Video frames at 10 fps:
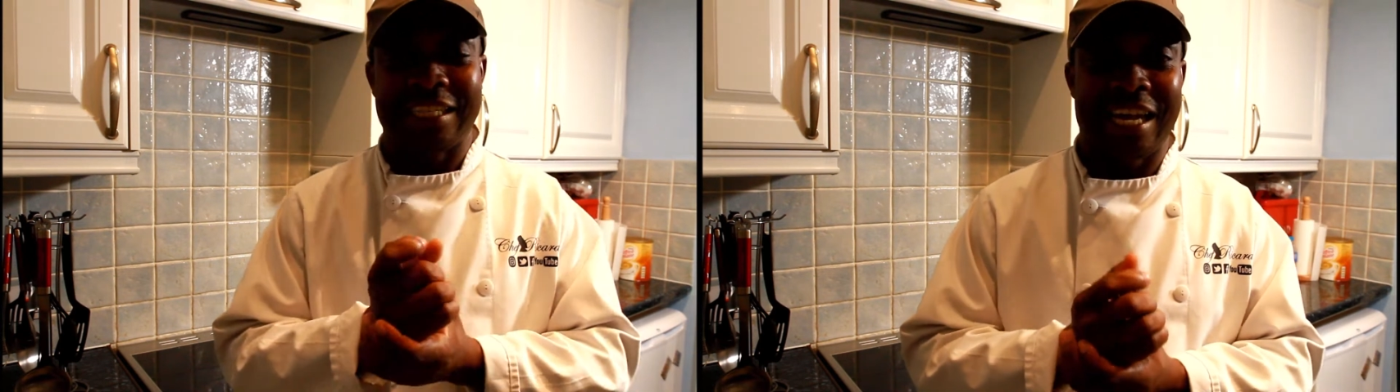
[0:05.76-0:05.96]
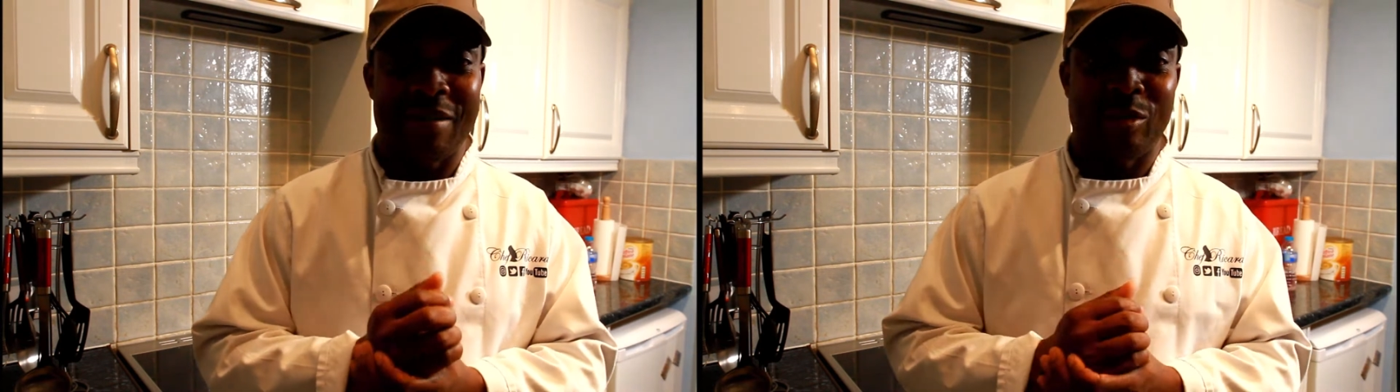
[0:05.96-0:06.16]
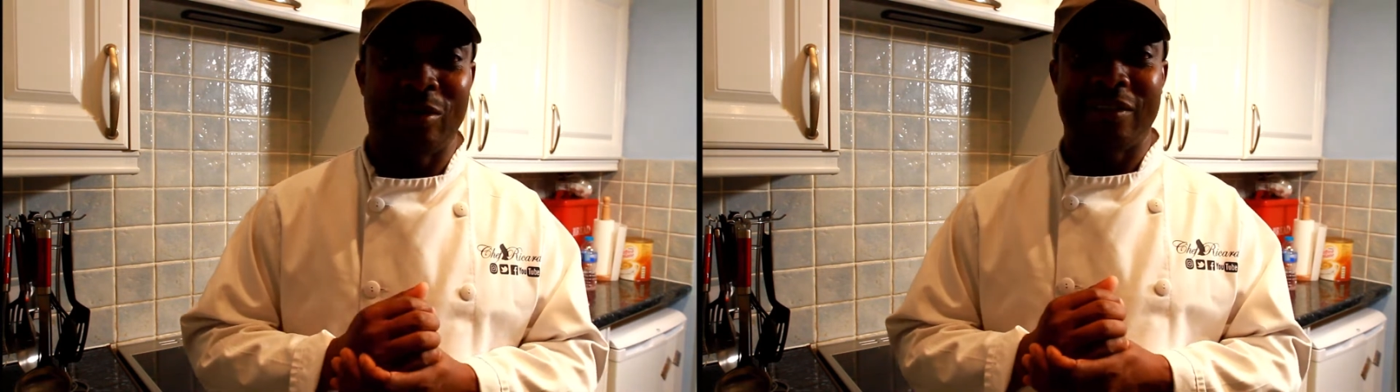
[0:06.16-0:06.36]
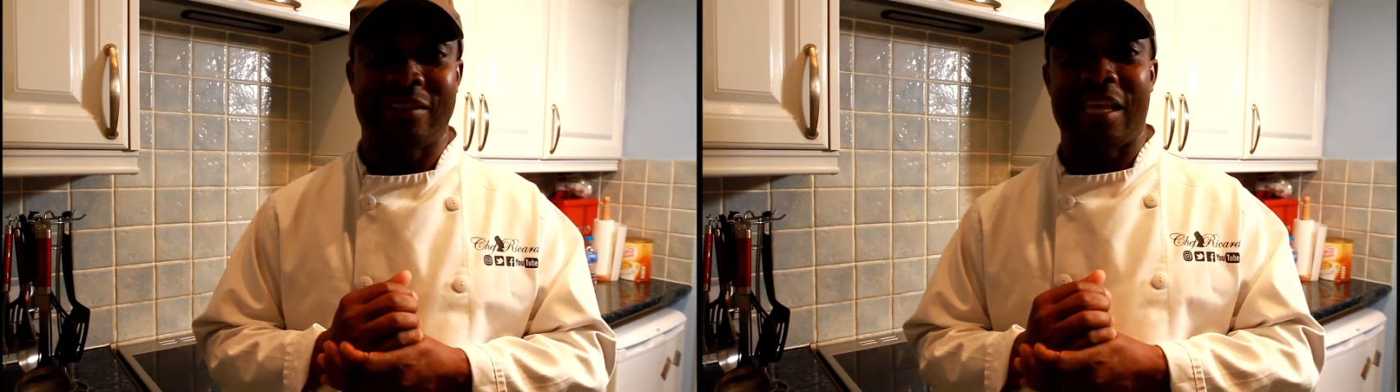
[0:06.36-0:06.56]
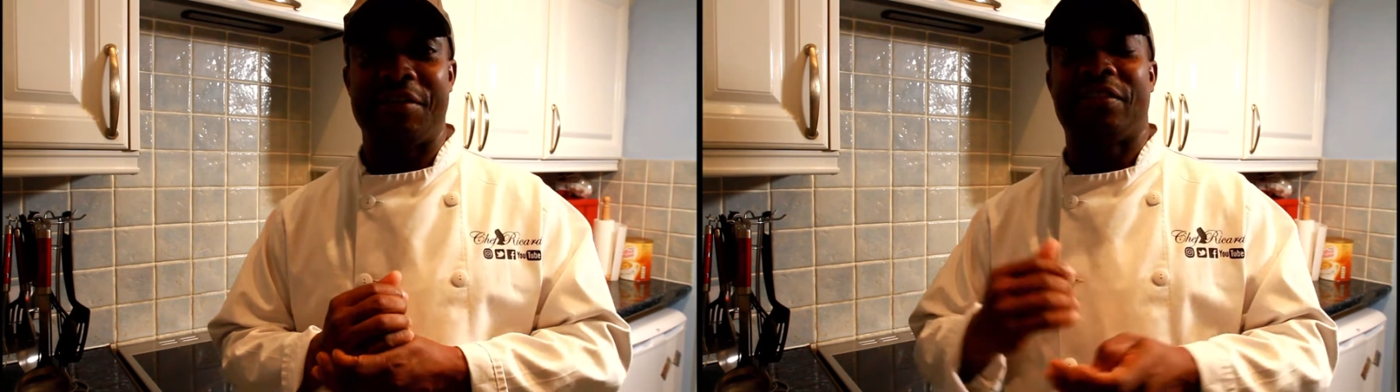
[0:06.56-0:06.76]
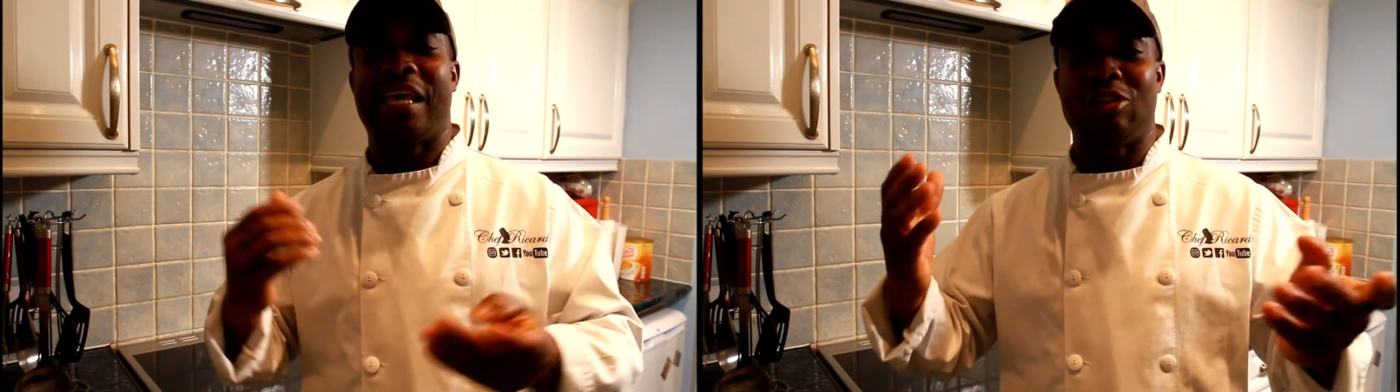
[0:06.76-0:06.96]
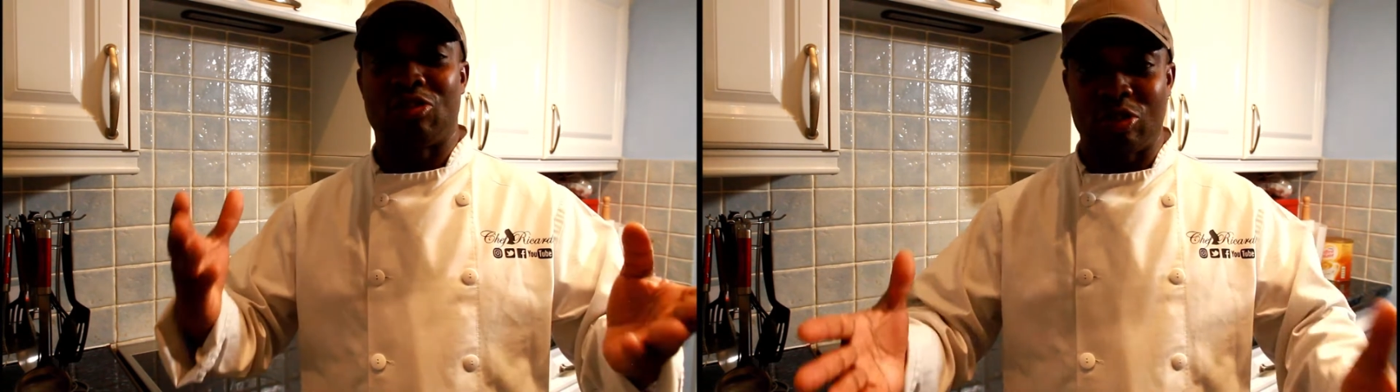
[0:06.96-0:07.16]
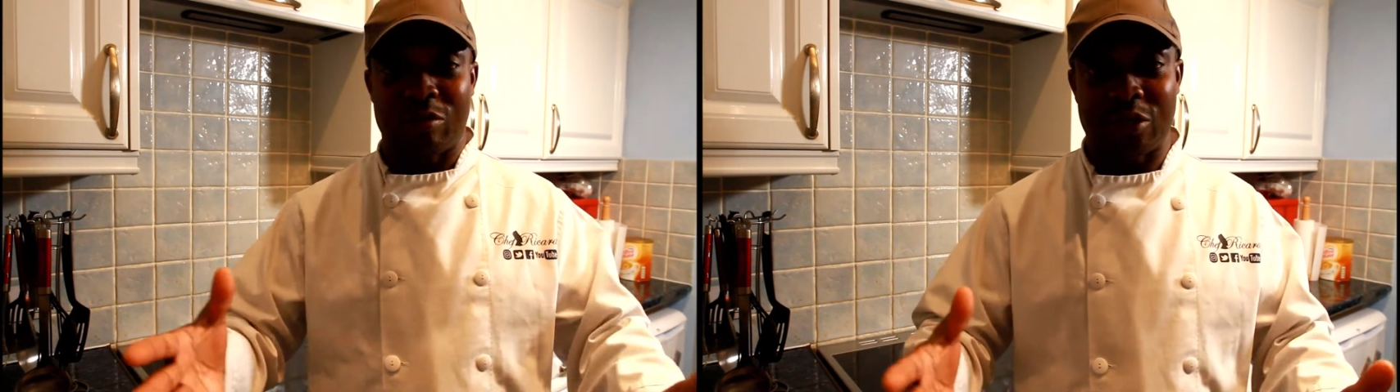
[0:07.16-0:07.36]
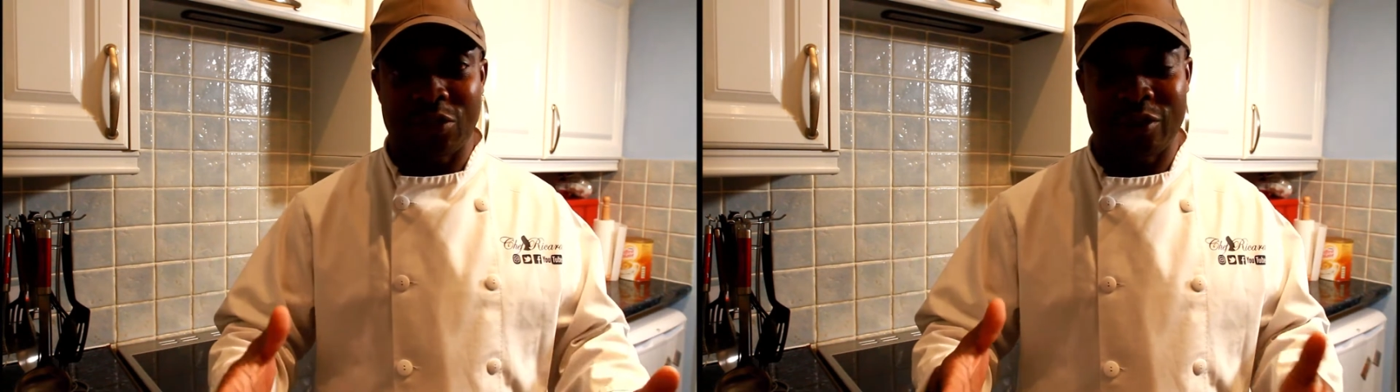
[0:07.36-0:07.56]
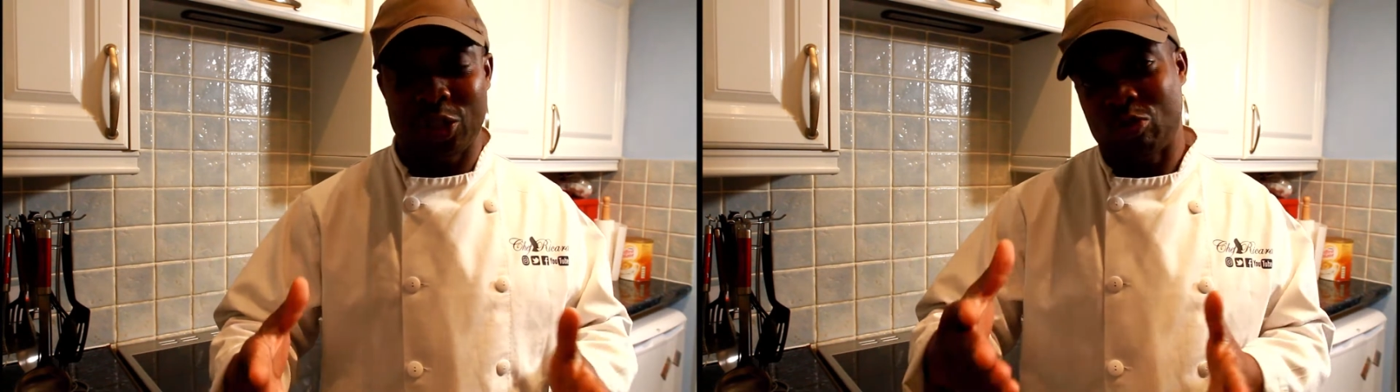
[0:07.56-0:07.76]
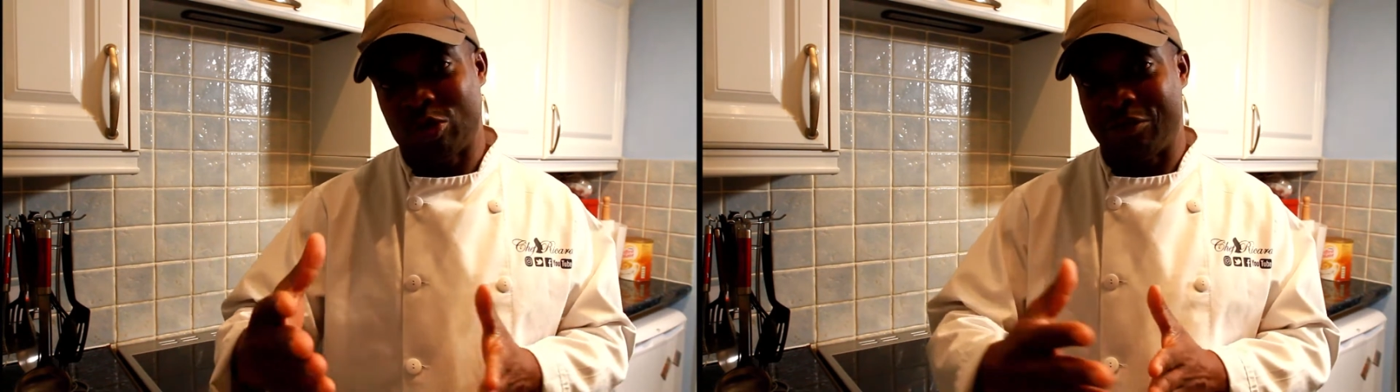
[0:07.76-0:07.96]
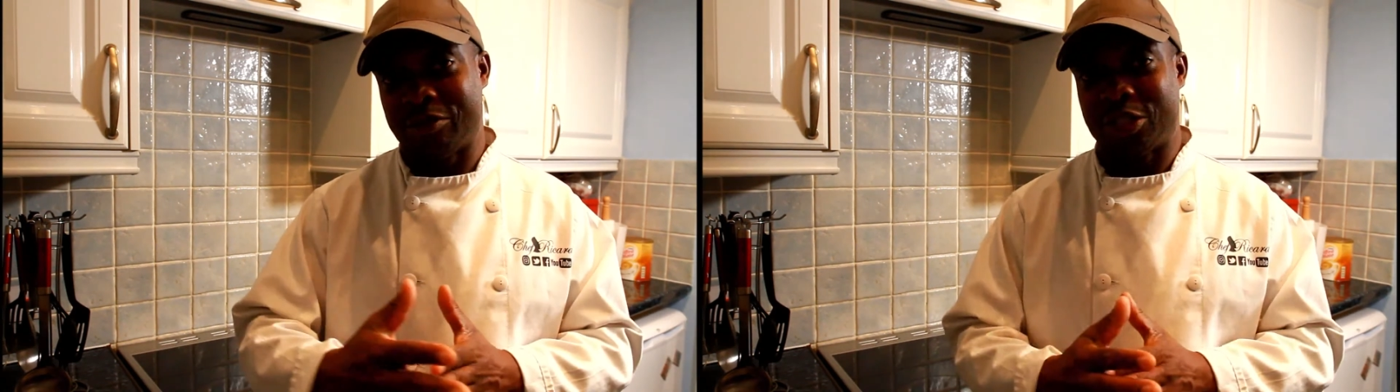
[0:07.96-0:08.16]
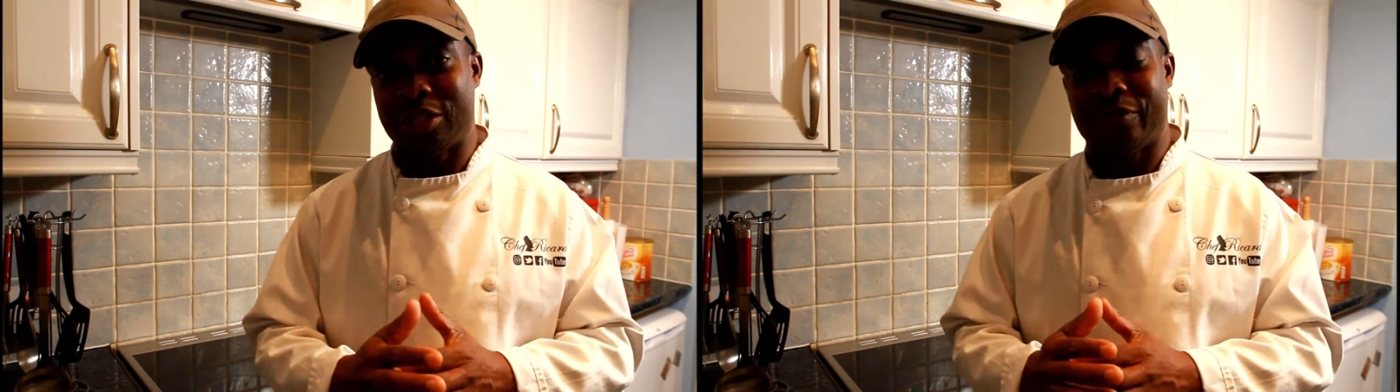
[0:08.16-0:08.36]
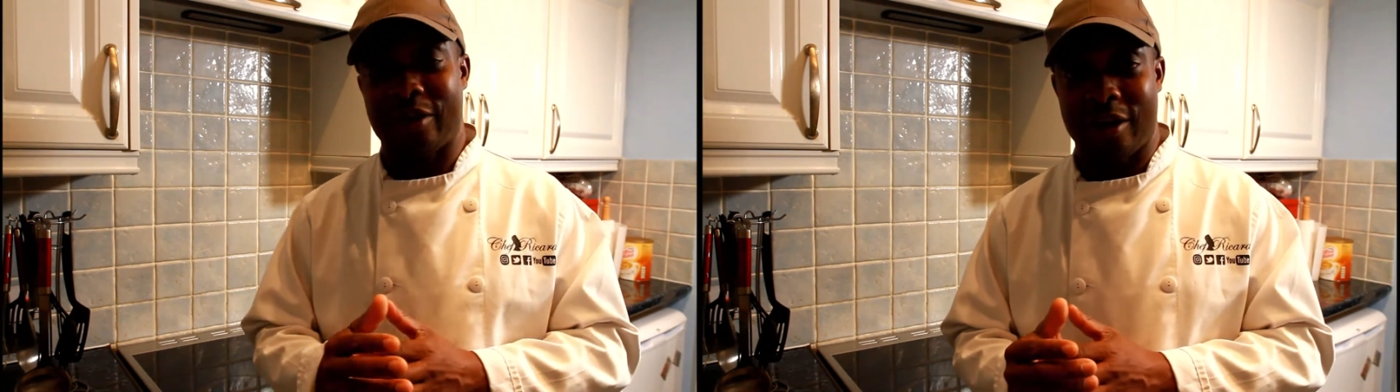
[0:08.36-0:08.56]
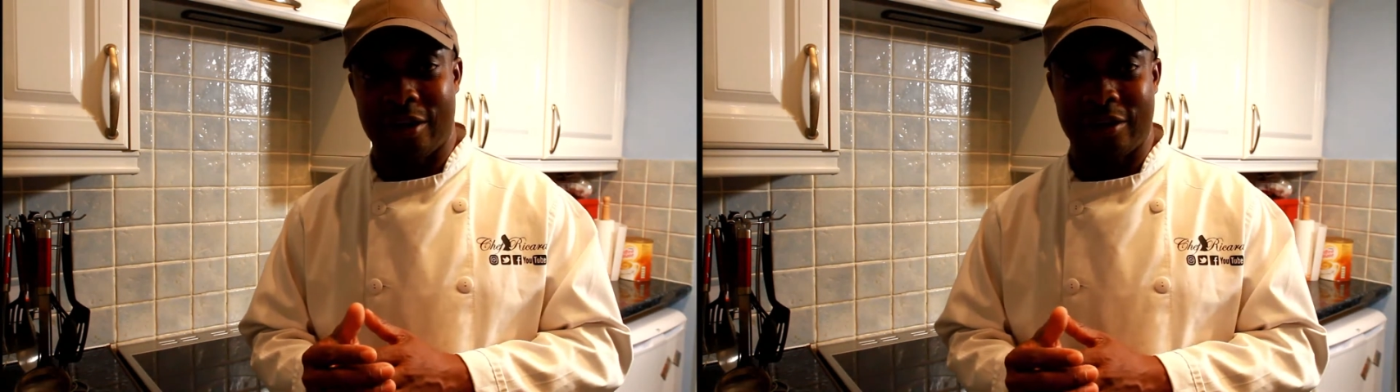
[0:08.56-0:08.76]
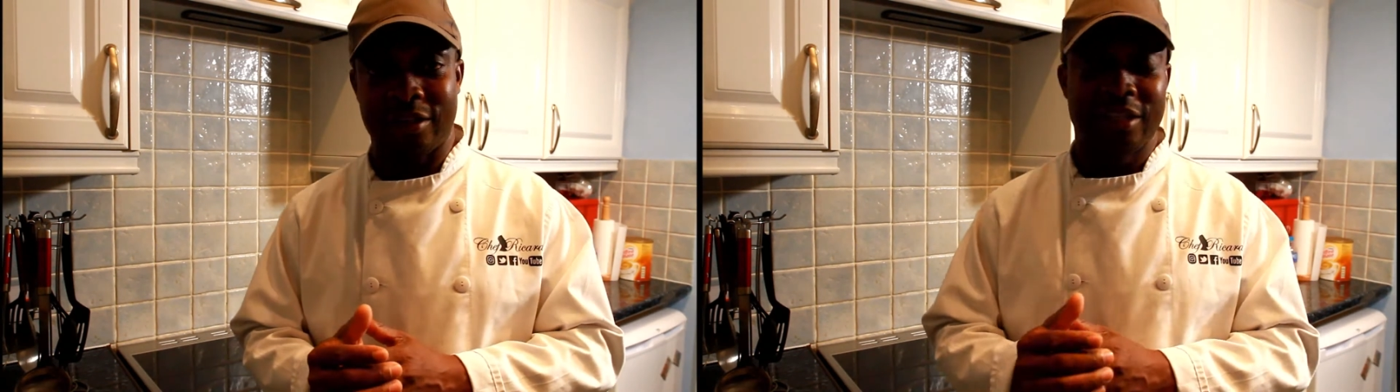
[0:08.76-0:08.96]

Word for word: time out to say thank you so much for tuning in with chef ricardo